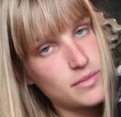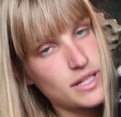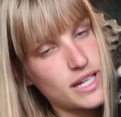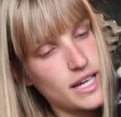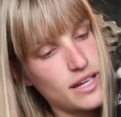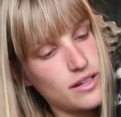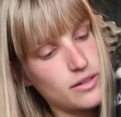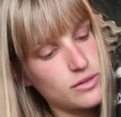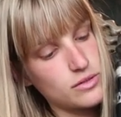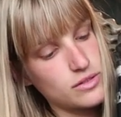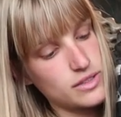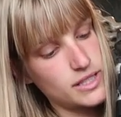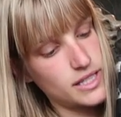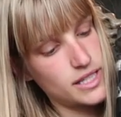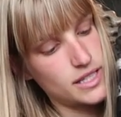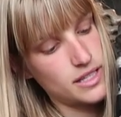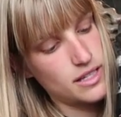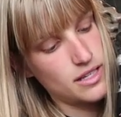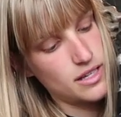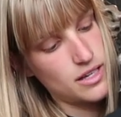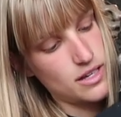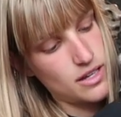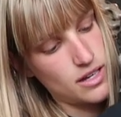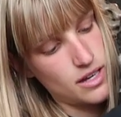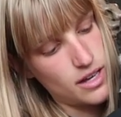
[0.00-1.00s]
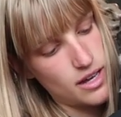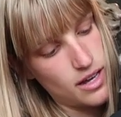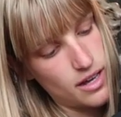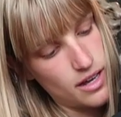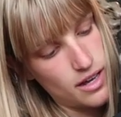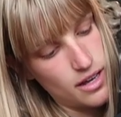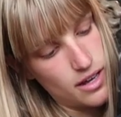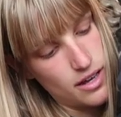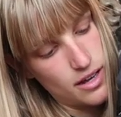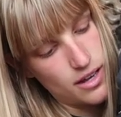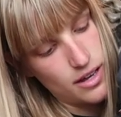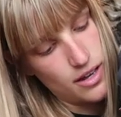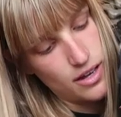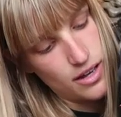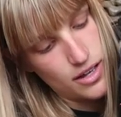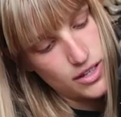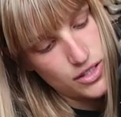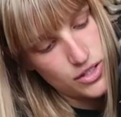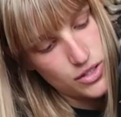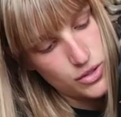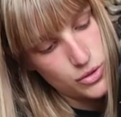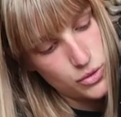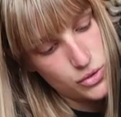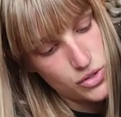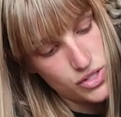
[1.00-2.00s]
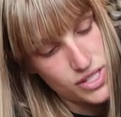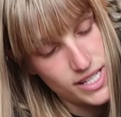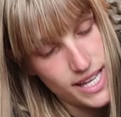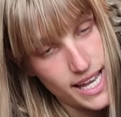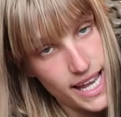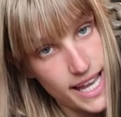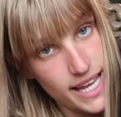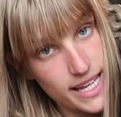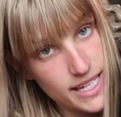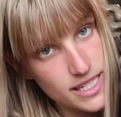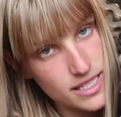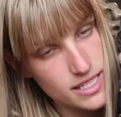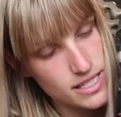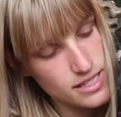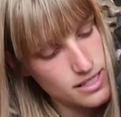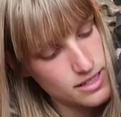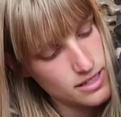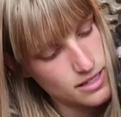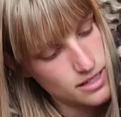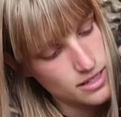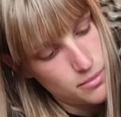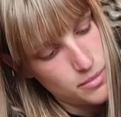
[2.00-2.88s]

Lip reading: but I only use 8.